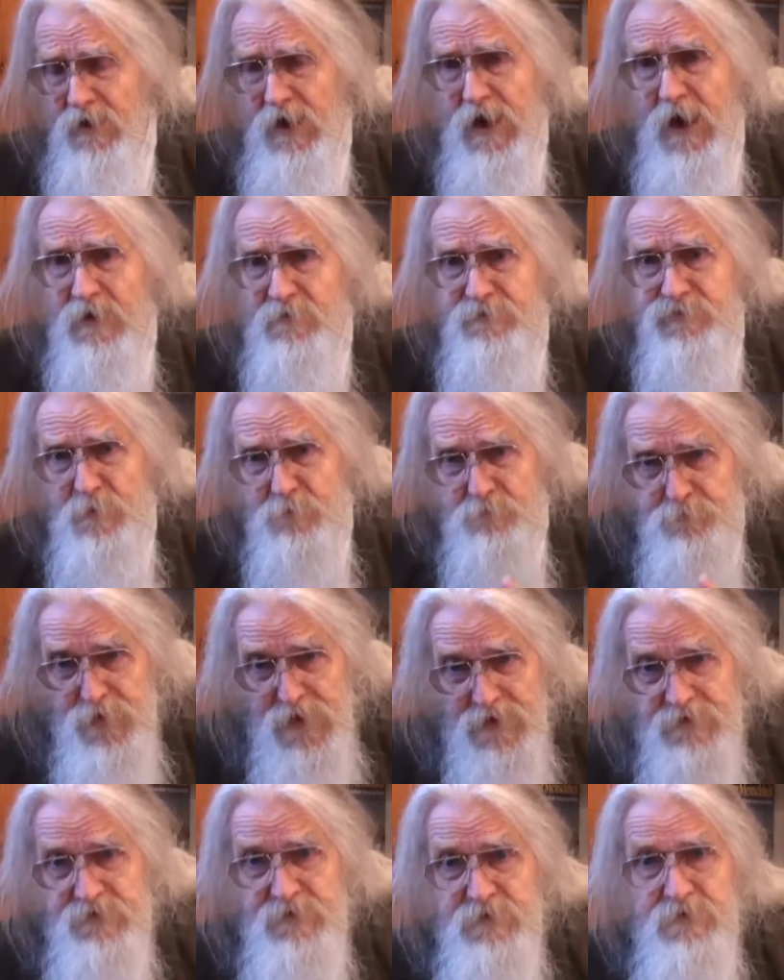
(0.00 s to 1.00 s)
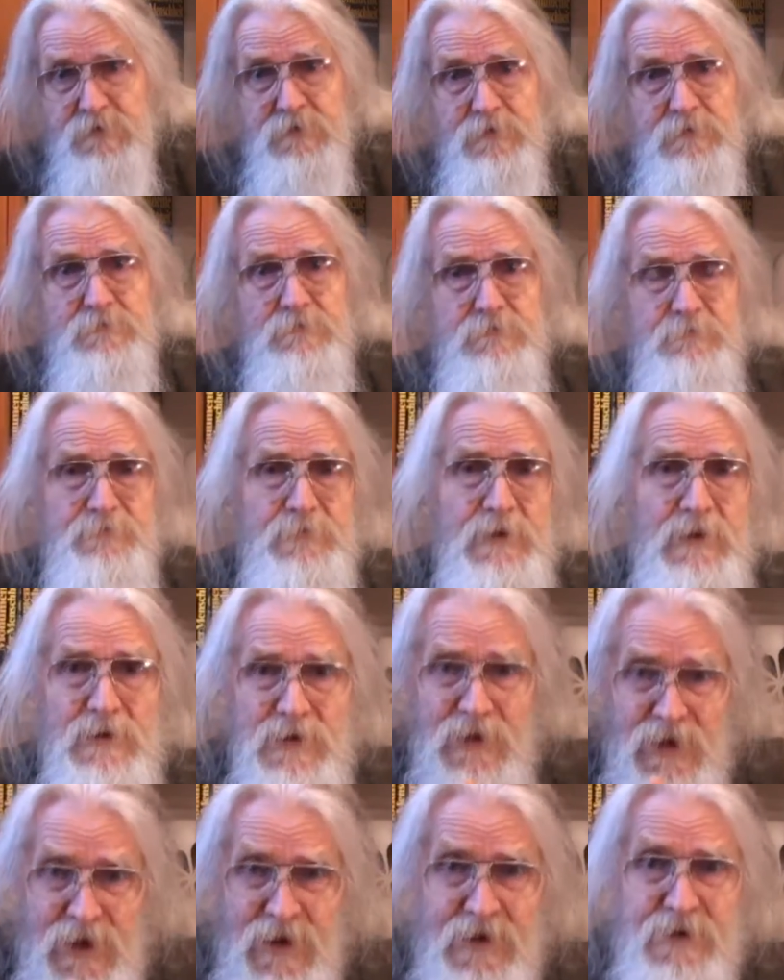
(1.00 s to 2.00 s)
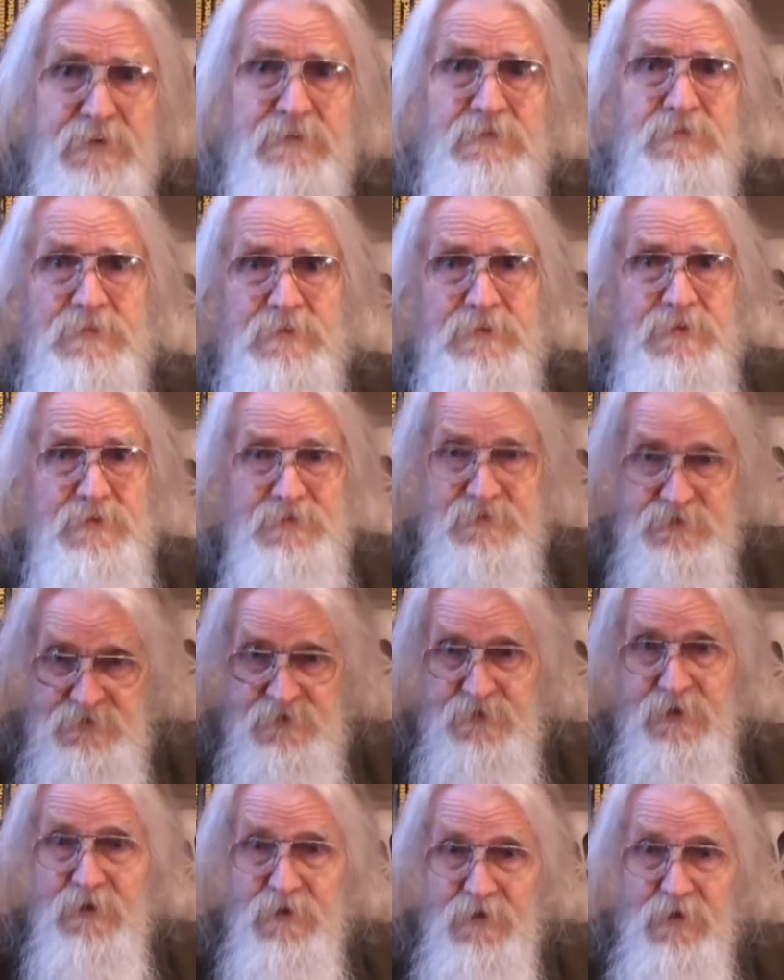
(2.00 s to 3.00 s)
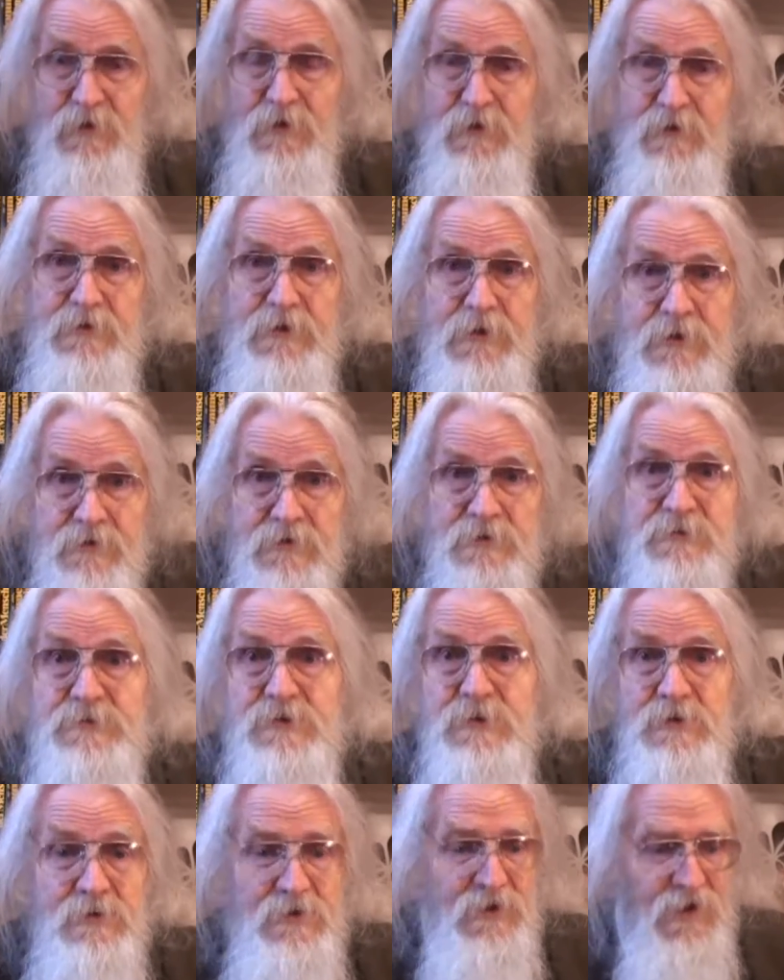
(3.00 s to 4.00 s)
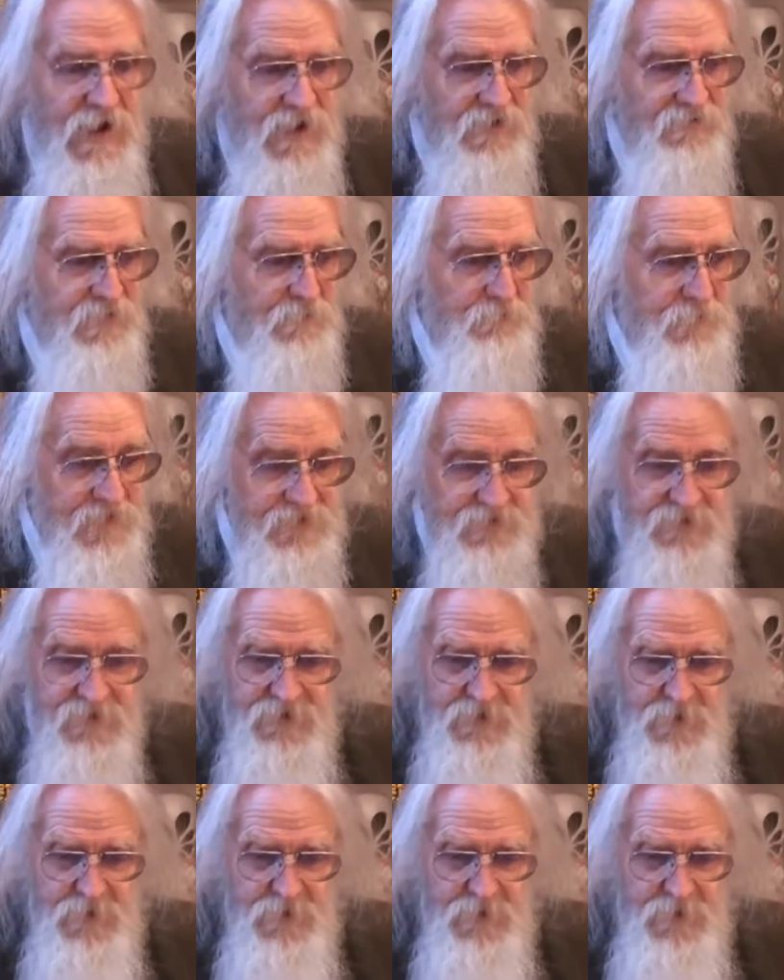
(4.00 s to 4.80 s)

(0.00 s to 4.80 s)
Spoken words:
alphabetical lines, English alphabet.